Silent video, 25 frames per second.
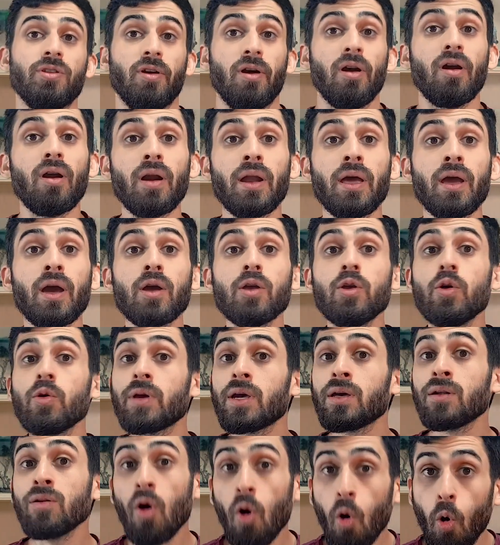earlier, you
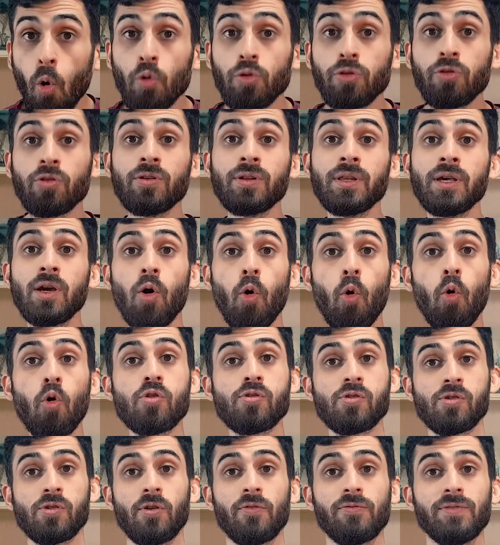can alter the
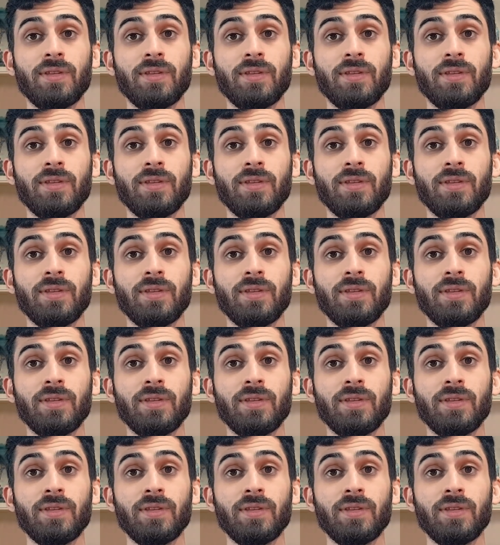order of